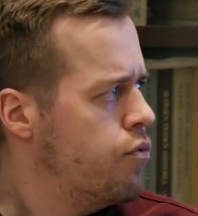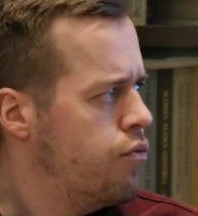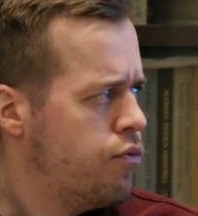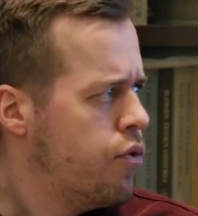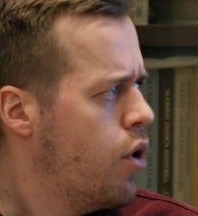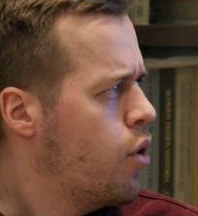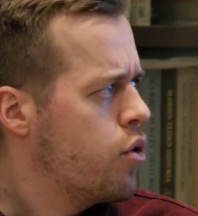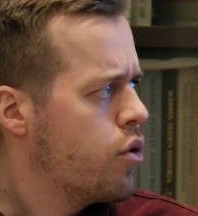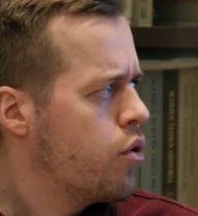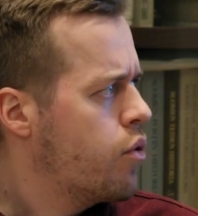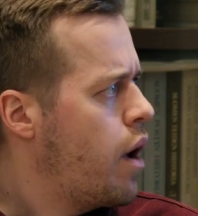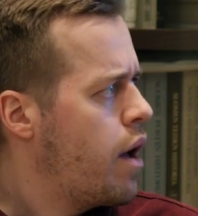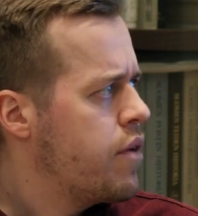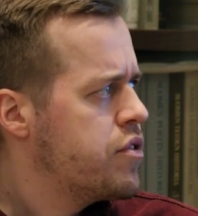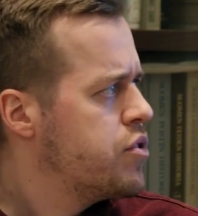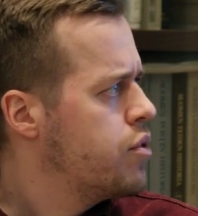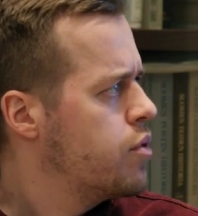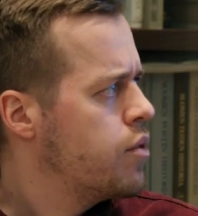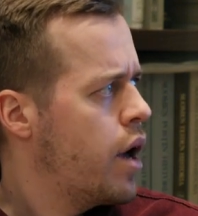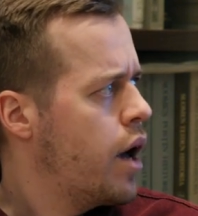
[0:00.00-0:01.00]

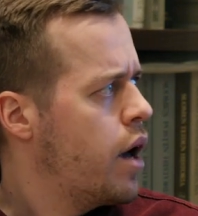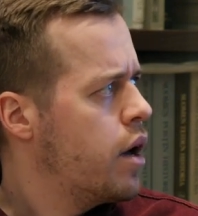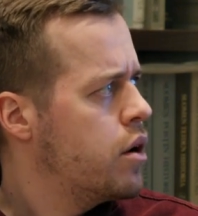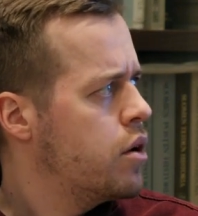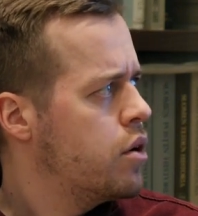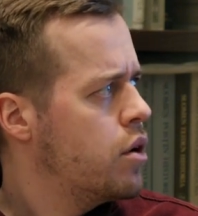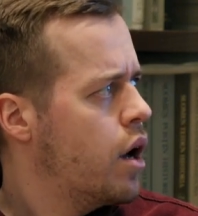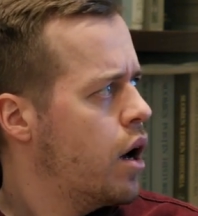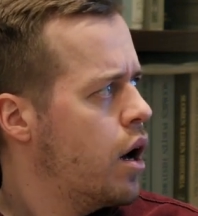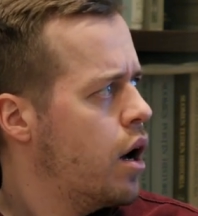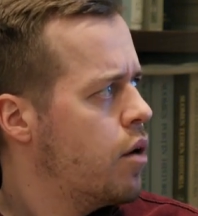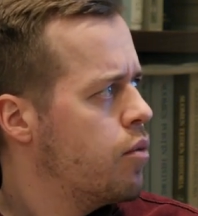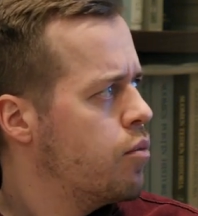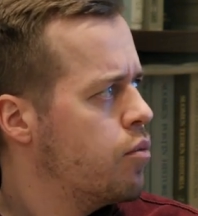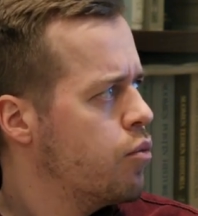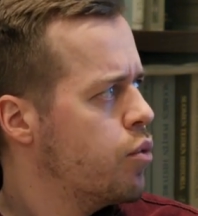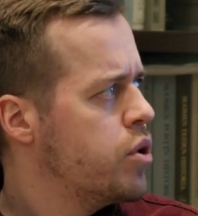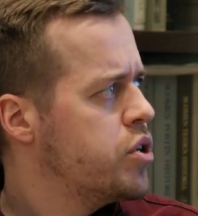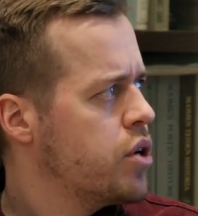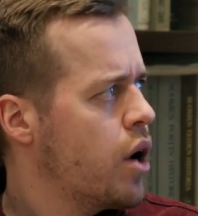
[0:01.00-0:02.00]
photographs, and
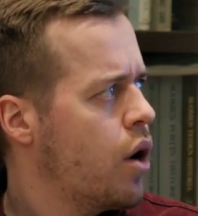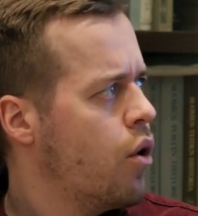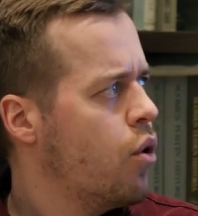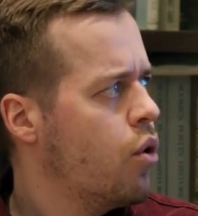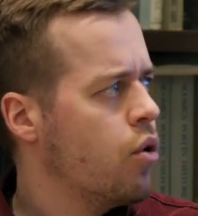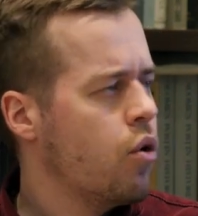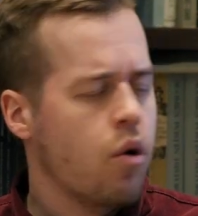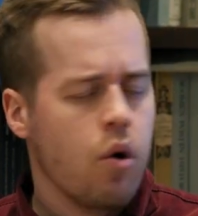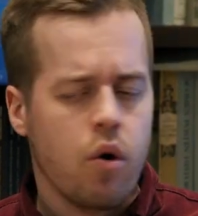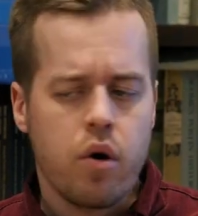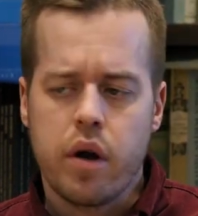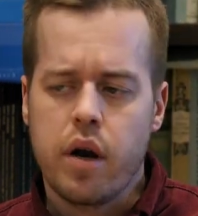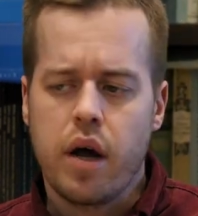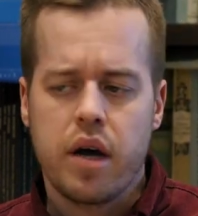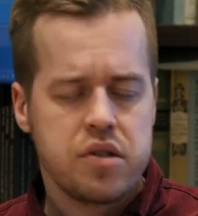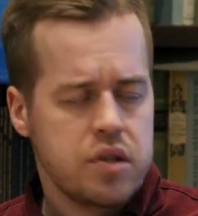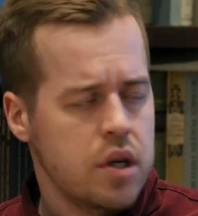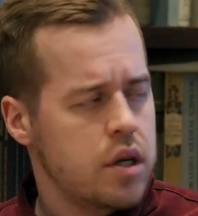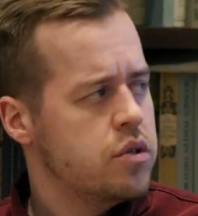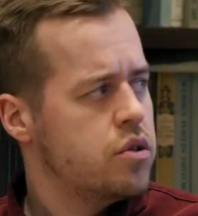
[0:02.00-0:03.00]
which are all
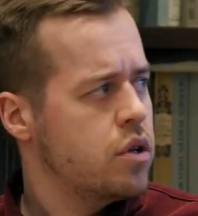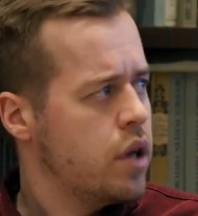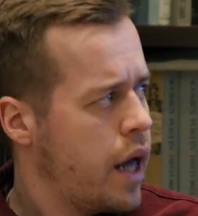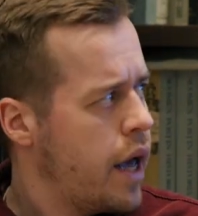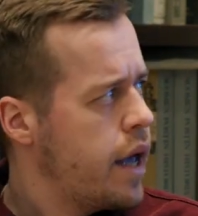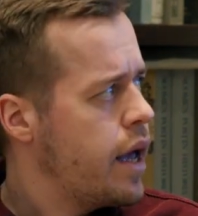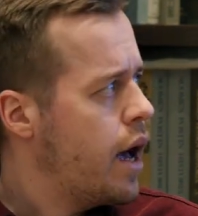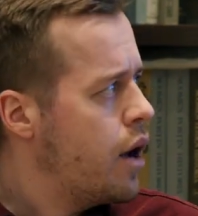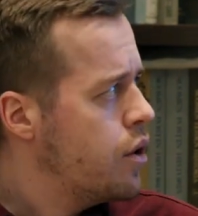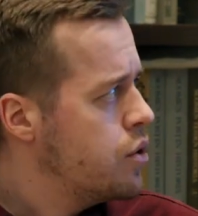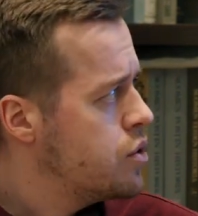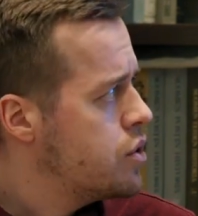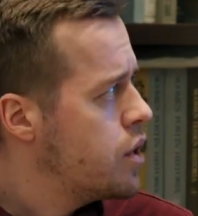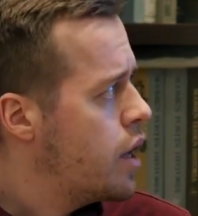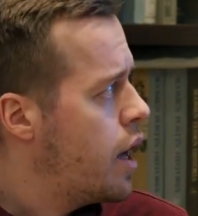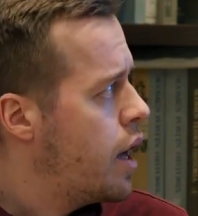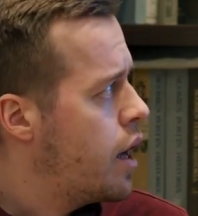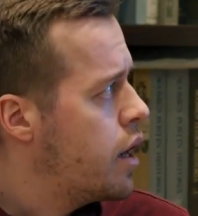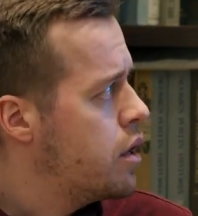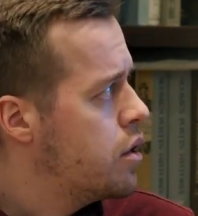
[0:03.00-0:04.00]
organized into layouts.
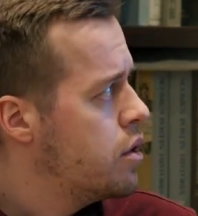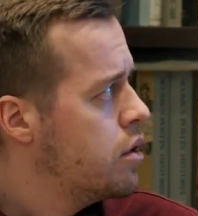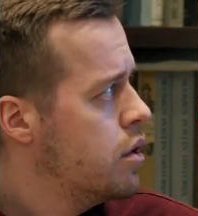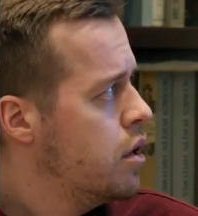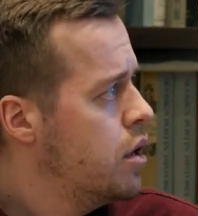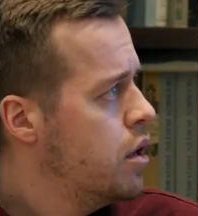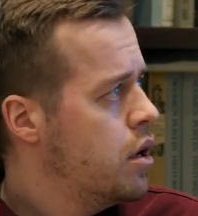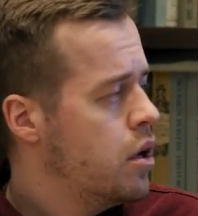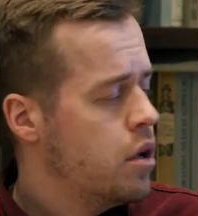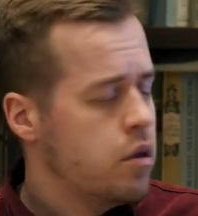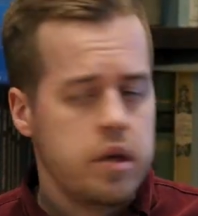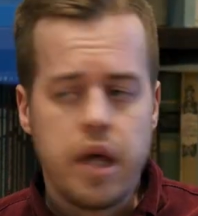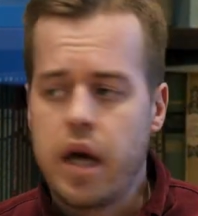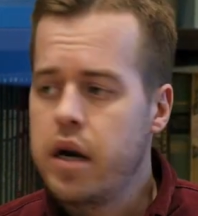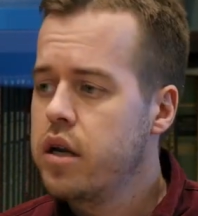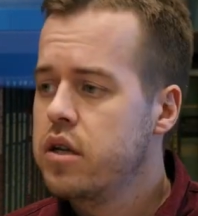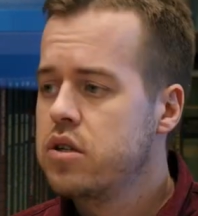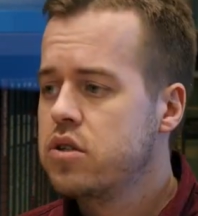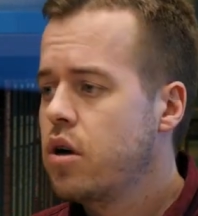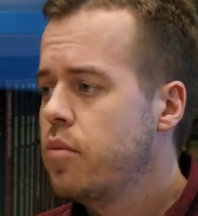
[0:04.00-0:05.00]
And
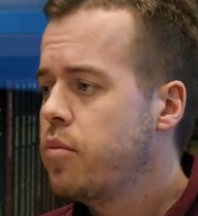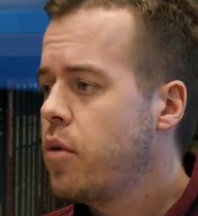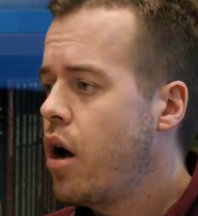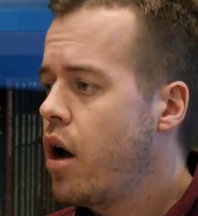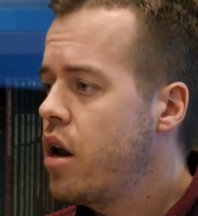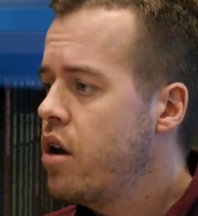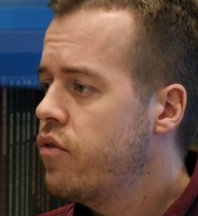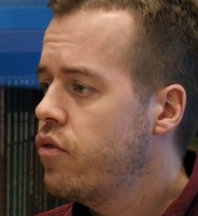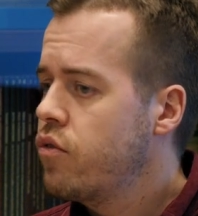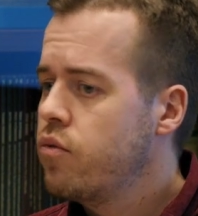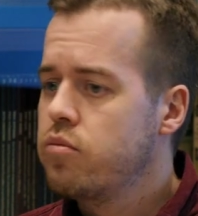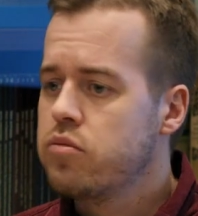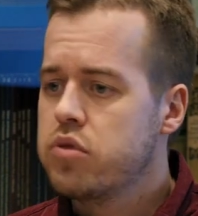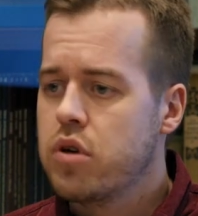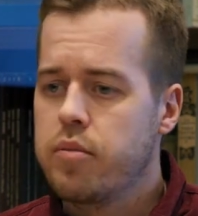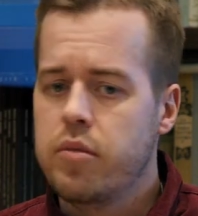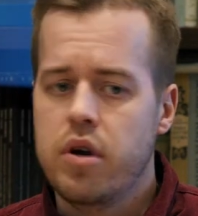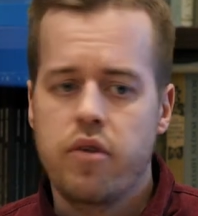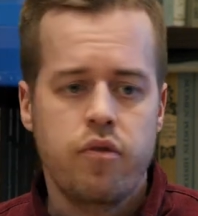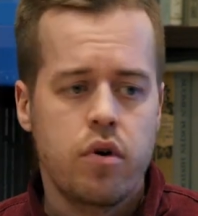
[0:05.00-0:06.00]
then in some
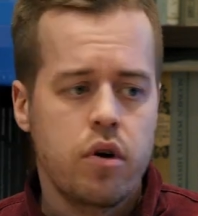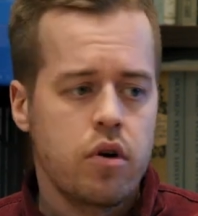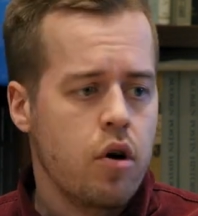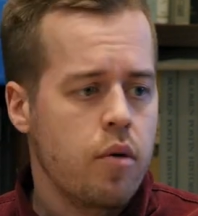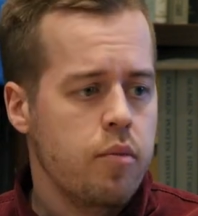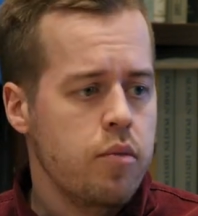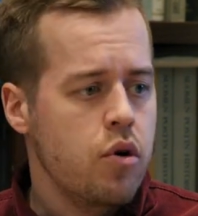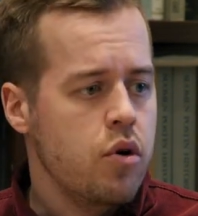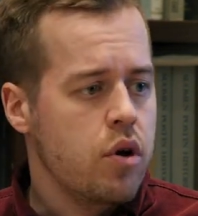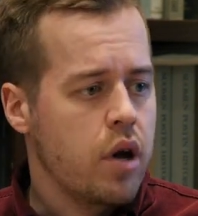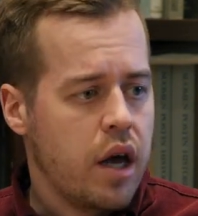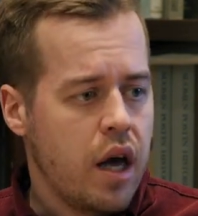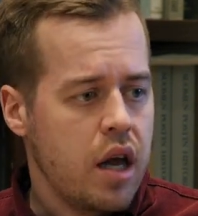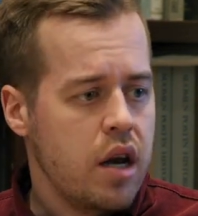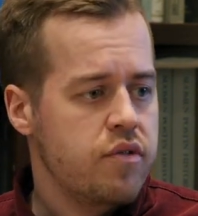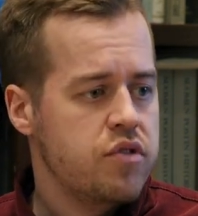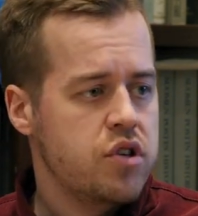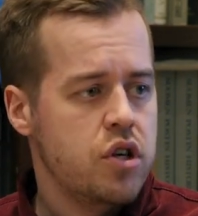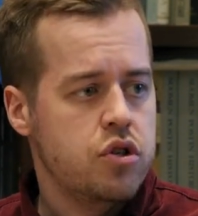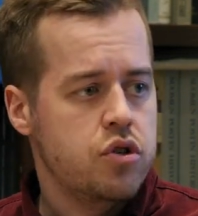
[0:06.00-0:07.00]
different
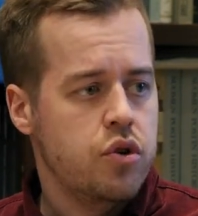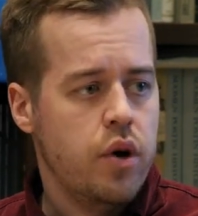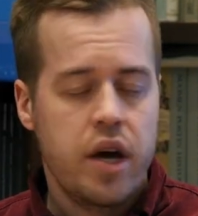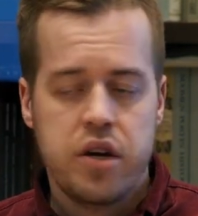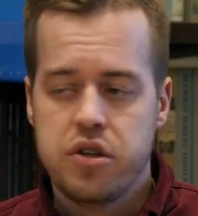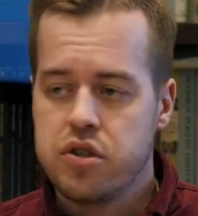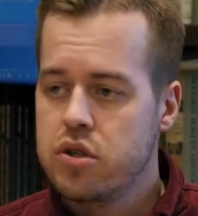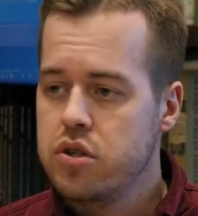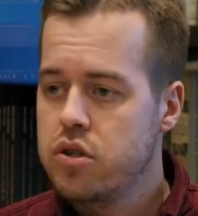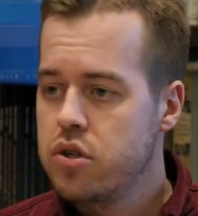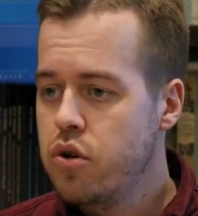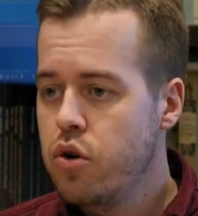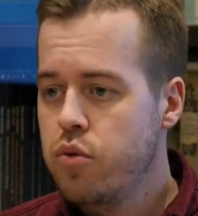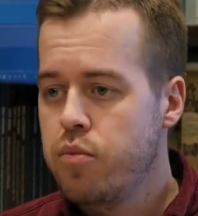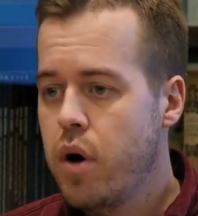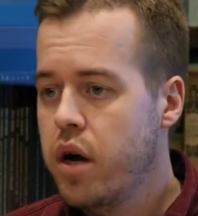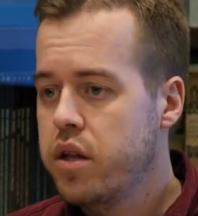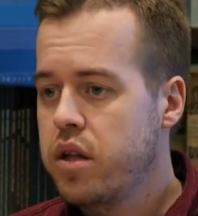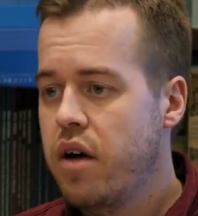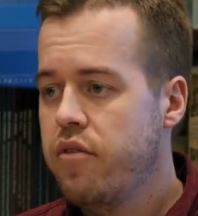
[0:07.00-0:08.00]
communicative situations, you
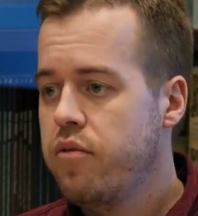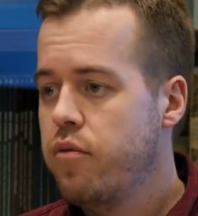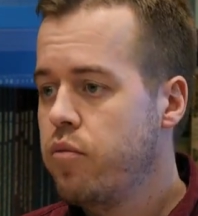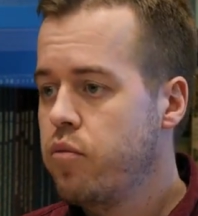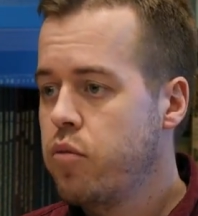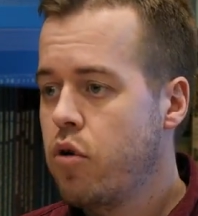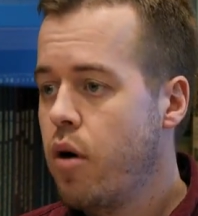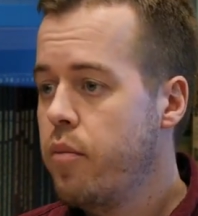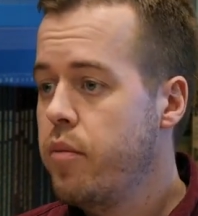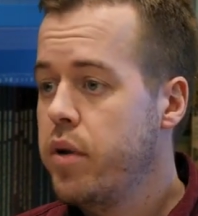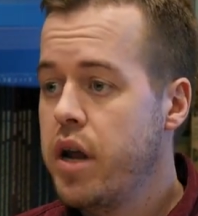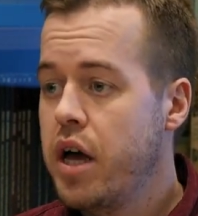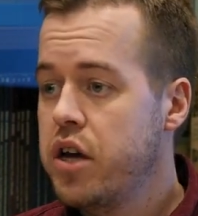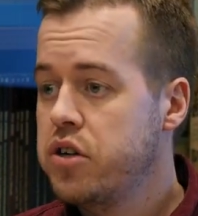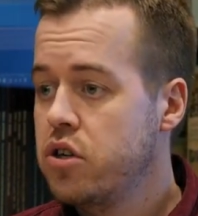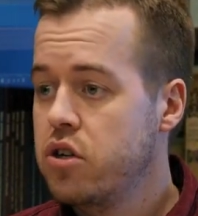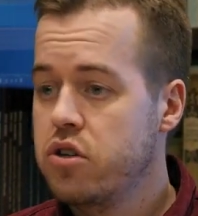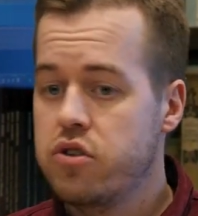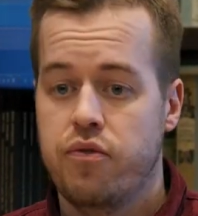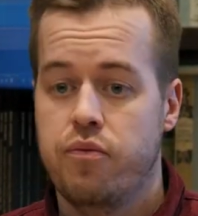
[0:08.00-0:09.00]
might have
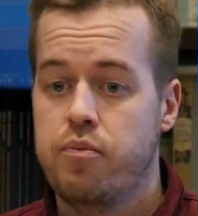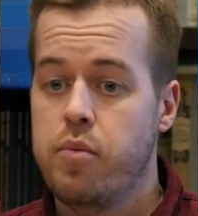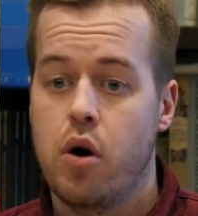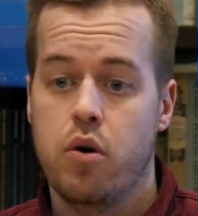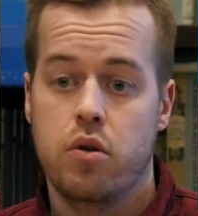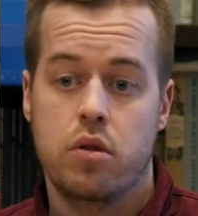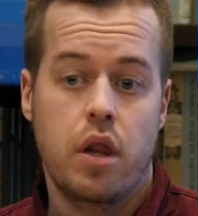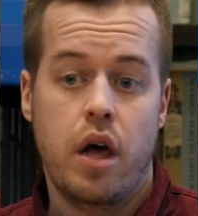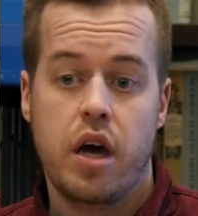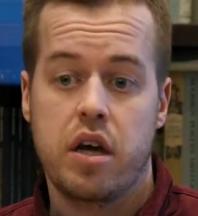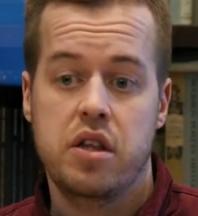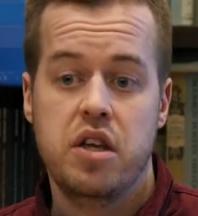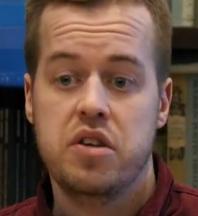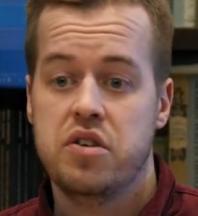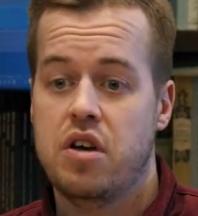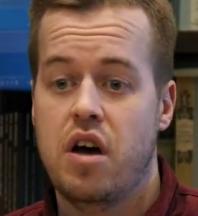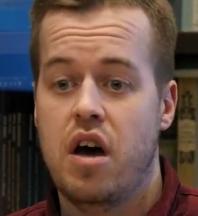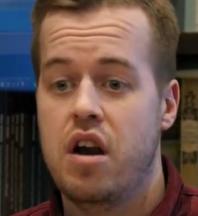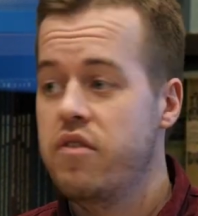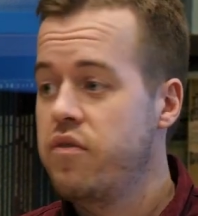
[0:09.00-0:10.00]
combinations of both, like
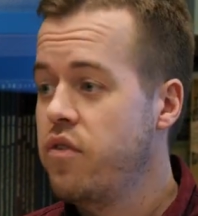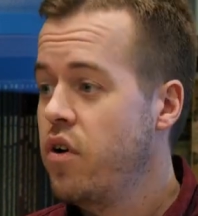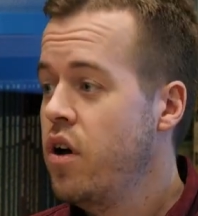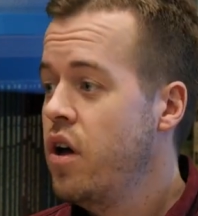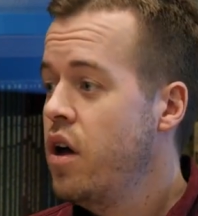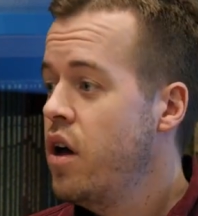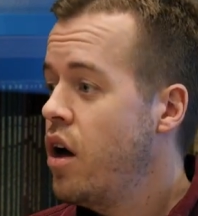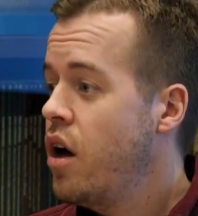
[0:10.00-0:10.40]
this kind of